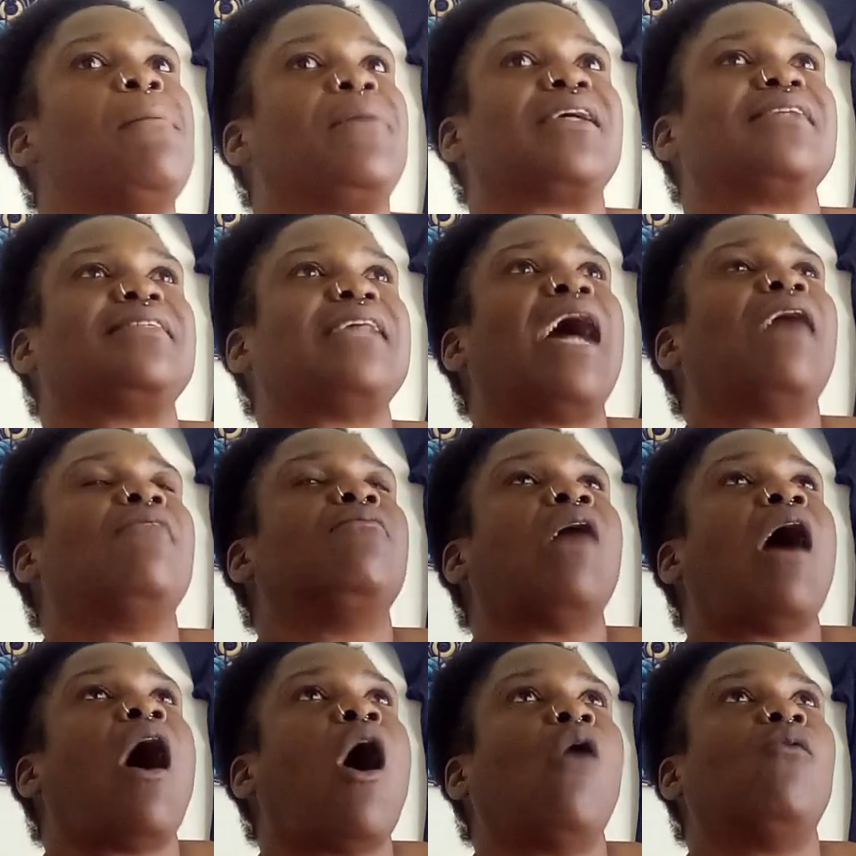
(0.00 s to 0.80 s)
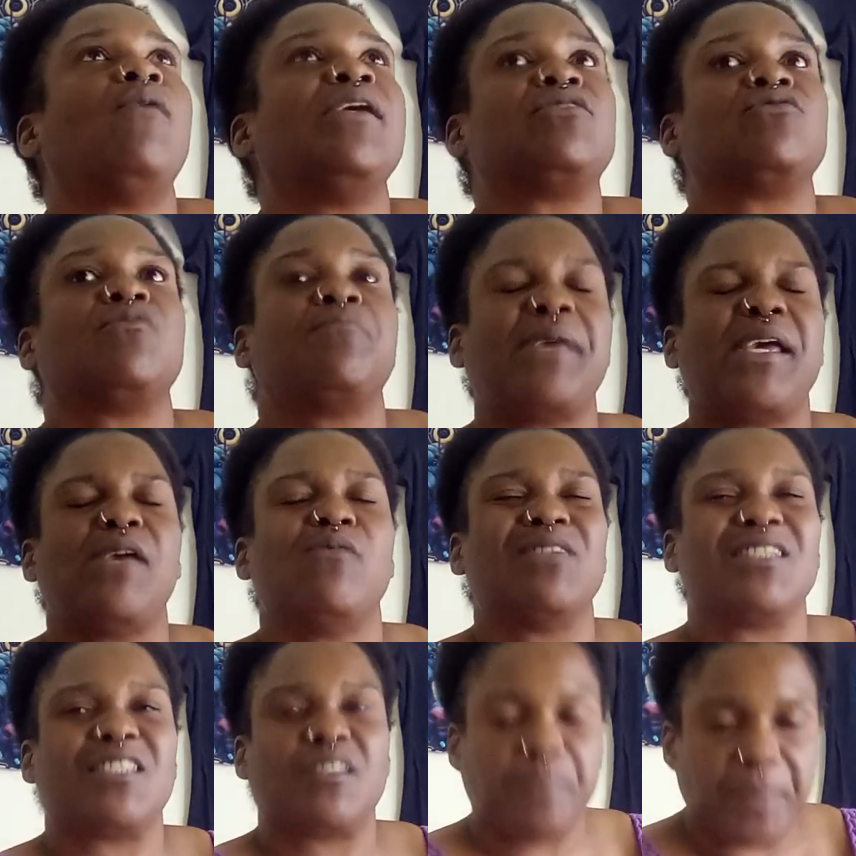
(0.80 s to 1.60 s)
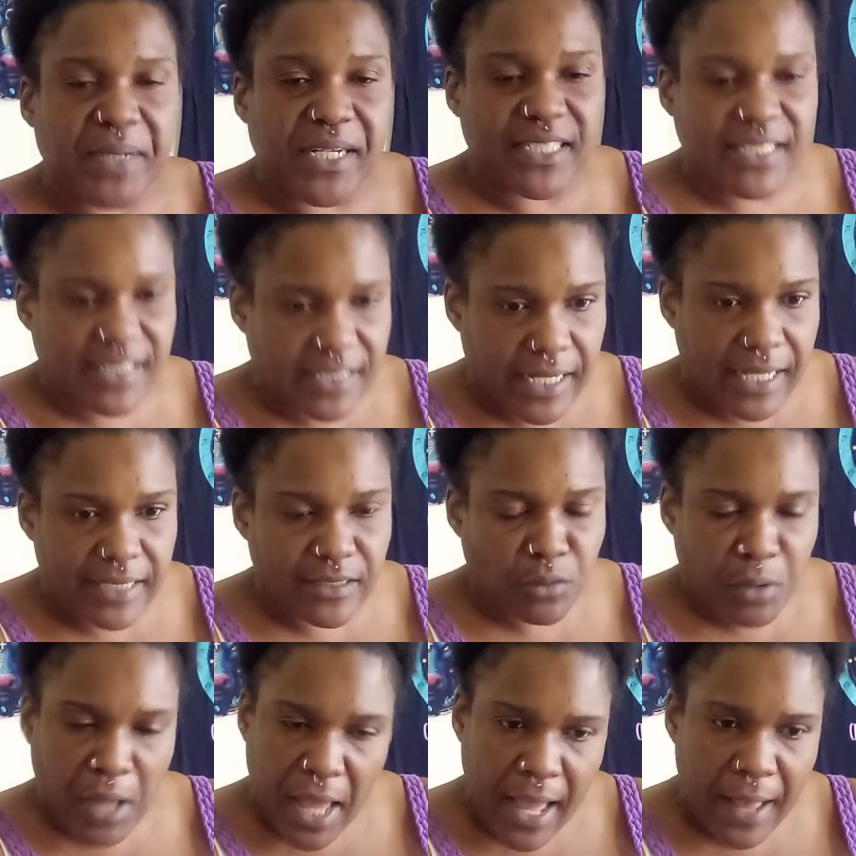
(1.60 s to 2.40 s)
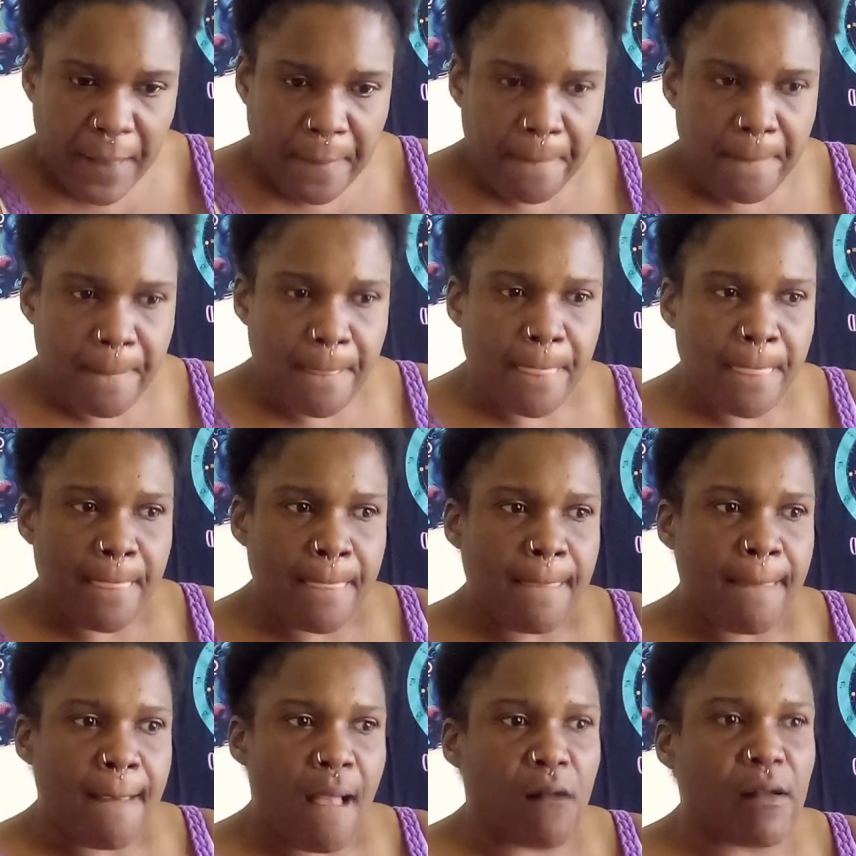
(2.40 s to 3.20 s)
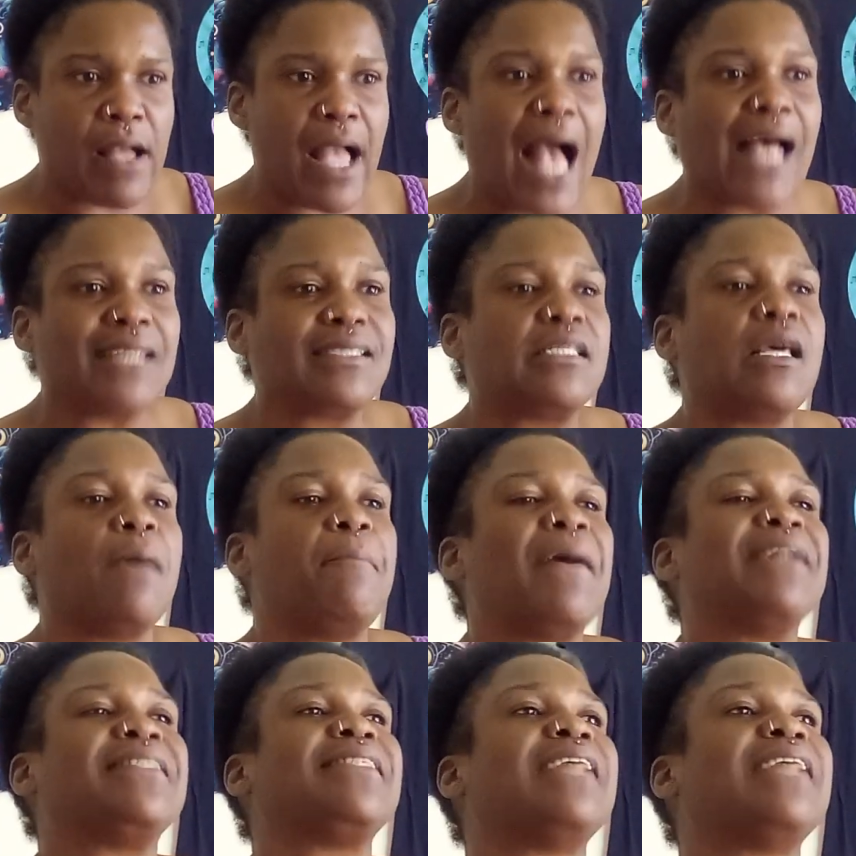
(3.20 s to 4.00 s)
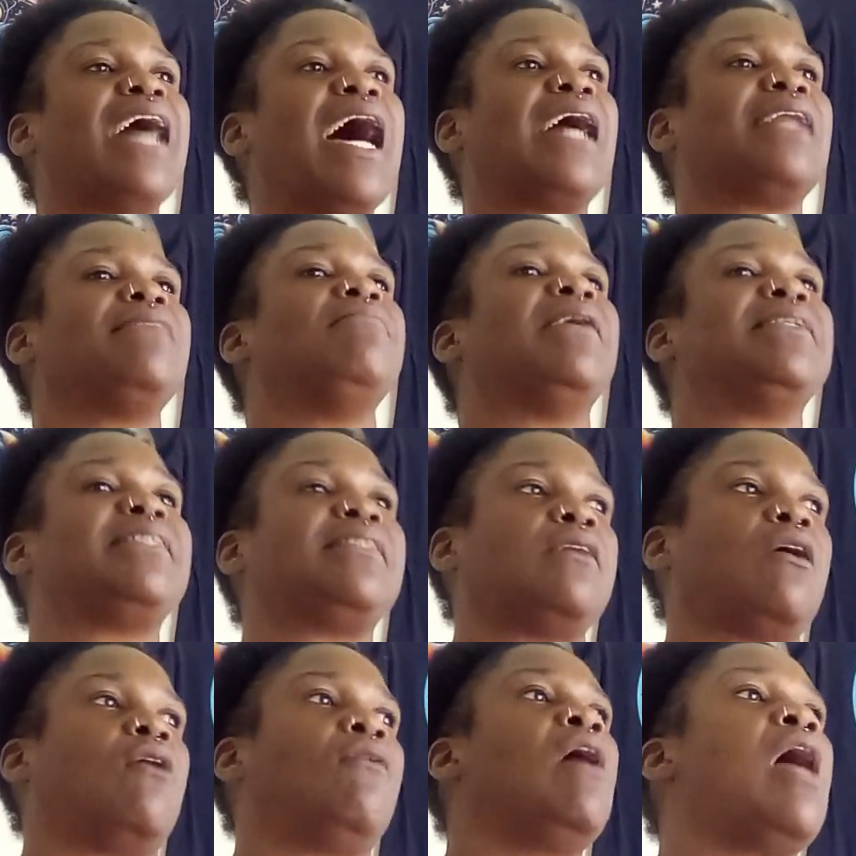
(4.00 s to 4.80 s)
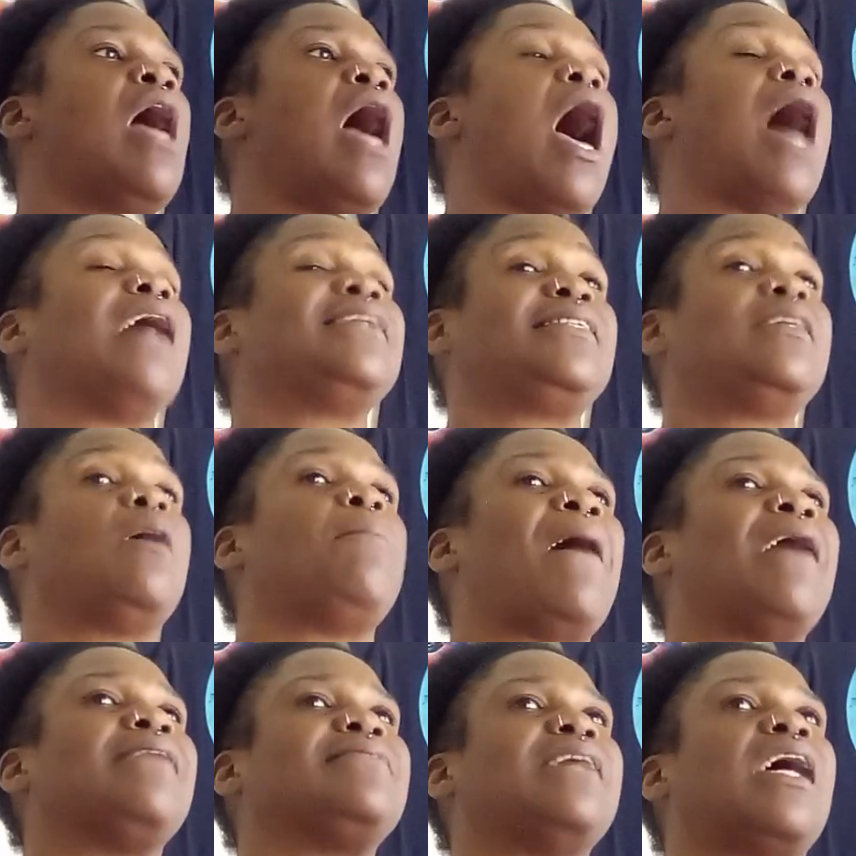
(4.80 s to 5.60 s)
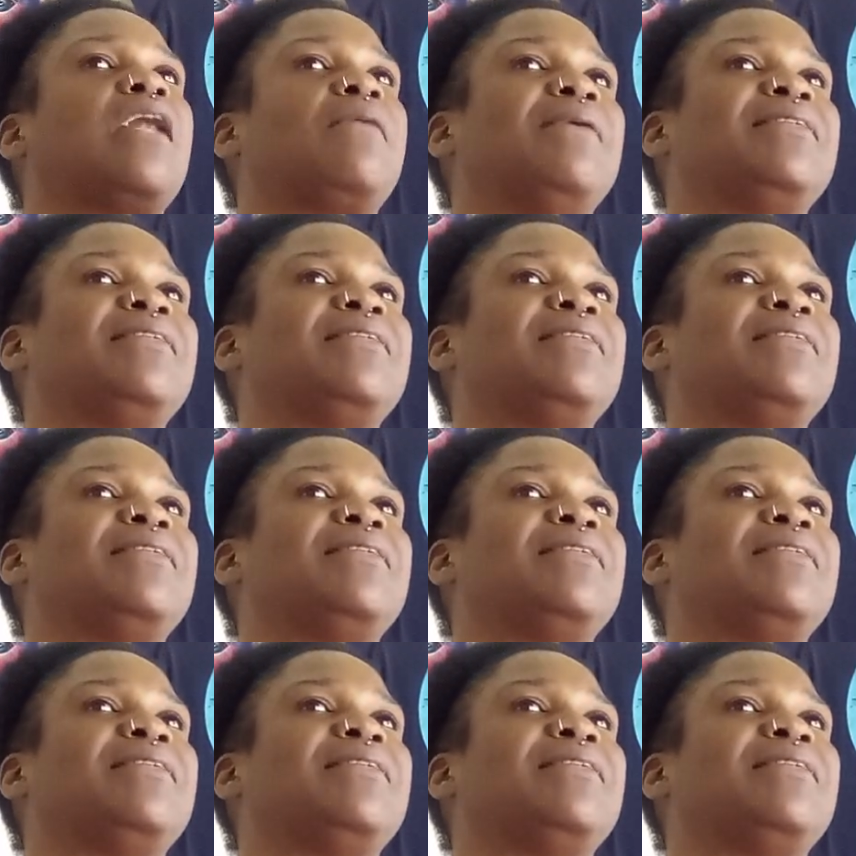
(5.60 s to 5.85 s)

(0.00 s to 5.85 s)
because I always repeat what Spirit says, okay? Okay, I step outside of myself. I step outside of